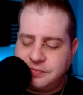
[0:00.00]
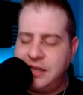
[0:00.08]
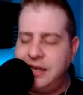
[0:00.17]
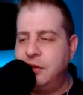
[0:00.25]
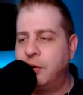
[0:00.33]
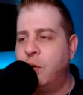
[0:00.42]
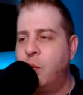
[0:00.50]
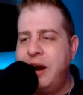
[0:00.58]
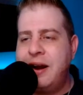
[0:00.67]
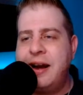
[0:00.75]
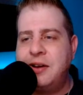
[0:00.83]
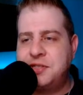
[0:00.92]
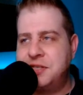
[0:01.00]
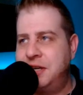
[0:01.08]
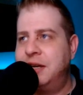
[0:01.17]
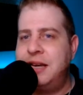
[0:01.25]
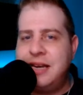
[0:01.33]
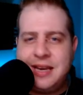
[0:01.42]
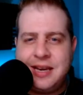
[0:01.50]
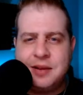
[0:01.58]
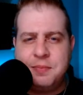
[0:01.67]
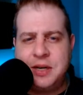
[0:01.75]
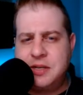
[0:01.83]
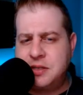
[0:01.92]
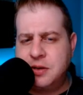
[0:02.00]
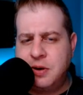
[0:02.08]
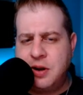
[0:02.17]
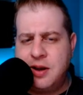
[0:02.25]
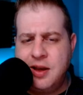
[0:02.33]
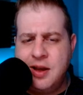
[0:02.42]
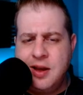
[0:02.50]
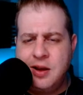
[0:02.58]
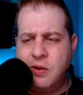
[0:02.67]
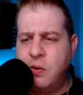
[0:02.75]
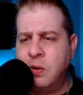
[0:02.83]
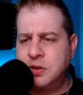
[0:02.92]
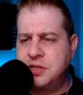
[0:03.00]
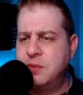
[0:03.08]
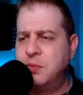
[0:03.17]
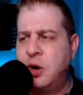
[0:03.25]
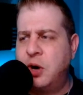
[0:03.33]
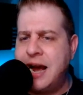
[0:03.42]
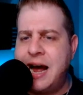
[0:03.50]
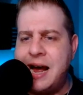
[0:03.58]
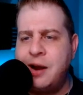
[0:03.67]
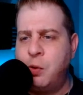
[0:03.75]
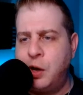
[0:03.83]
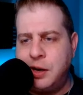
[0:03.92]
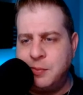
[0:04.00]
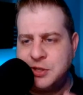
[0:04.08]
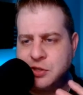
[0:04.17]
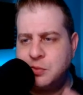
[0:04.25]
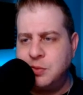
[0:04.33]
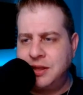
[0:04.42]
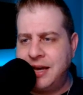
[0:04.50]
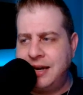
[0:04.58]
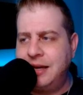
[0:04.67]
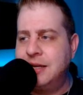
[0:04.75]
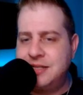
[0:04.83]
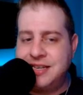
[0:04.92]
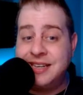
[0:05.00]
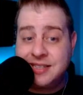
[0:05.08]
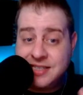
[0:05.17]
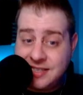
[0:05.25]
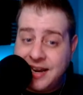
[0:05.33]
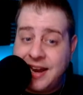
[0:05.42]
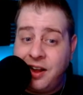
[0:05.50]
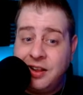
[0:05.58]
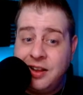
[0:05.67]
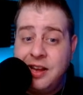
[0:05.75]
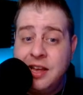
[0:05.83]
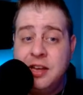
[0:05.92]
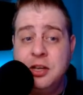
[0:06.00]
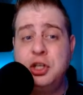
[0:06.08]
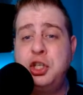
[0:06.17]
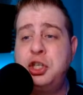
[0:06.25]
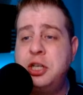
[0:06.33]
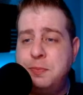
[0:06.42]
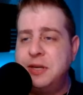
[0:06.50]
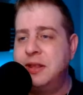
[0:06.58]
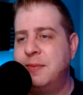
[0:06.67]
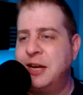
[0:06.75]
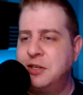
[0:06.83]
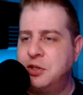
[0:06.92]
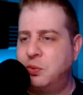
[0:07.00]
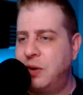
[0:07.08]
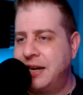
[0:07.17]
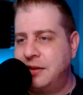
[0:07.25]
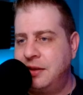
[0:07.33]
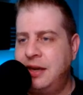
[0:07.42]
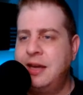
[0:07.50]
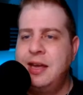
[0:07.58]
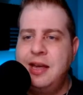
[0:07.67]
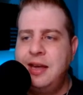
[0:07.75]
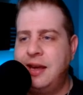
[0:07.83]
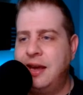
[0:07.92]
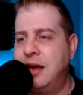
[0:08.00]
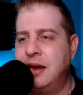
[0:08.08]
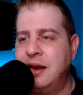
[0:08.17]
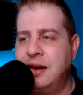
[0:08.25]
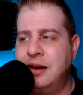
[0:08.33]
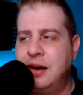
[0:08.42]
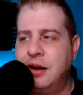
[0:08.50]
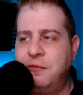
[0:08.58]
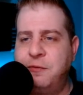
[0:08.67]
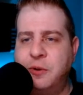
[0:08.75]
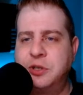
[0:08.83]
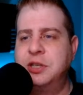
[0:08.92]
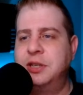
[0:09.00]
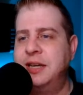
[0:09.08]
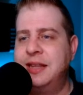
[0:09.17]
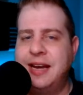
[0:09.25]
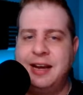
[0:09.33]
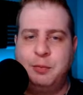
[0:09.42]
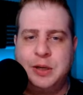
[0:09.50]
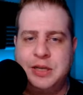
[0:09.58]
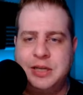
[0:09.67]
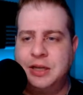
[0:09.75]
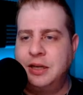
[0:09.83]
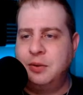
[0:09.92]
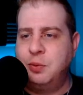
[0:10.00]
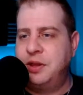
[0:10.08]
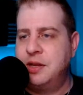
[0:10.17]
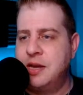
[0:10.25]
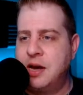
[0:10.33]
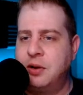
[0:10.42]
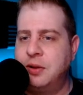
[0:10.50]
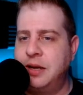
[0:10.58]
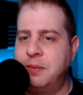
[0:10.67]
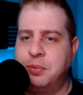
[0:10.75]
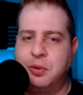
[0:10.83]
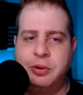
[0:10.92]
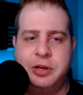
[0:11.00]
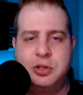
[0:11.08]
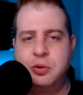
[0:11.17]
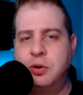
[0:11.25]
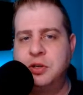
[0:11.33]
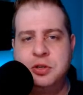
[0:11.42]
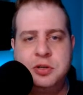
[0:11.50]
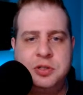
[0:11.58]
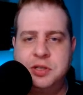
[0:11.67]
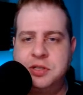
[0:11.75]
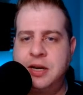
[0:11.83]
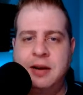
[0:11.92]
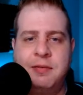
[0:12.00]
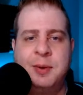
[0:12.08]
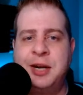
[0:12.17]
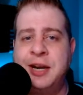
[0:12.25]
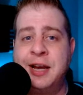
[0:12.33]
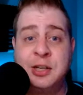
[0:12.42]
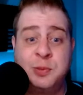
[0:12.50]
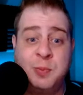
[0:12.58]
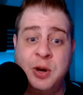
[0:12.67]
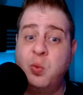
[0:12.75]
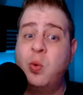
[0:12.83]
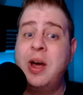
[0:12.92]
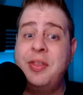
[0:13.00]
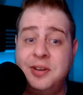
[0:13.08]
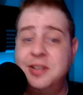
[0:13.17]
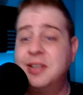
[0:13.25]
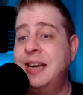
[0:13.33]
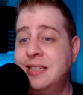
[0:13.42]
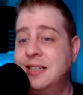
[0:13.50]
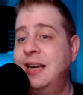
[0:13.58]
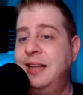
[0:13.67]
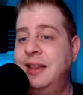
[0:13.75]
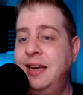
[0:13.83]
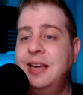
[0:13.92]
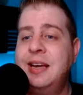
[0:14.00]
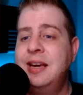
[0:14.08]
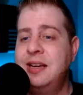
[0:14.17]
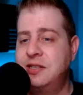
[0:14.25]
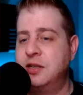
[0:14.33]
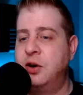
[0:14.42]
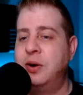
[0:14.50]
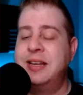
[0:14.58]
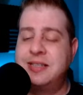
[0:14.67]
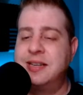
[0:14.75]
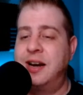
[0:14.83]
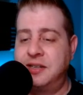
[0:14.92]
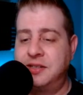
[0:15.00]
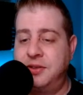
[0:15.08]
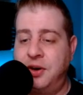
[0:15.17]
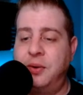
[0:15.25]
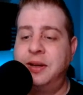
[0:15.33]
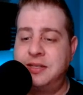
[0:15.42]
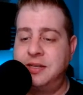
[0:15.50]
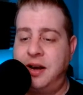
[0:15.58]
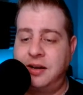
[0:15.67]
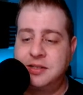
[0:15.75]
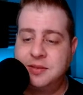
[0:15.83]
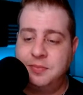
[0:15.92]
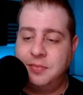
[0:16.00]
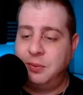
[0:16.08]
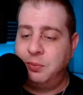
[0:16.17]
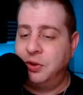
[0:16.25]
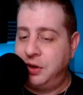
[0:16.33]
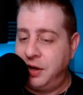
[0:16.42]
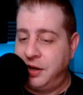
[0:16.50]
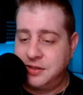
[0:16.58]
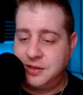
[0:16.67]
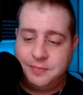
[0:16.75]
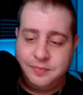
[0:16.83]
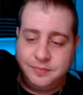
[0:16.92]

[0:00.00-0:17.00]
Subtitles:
either a warehouse in Eagan, Minnesota, or somewhere in Iowa, and I'm assuming that is Excel shipping them out directly. And unfortunately, they have been dealing with not only employee shortages, just like everybody else, but weather delays lately. So it sucks, though. It sucks. It really does.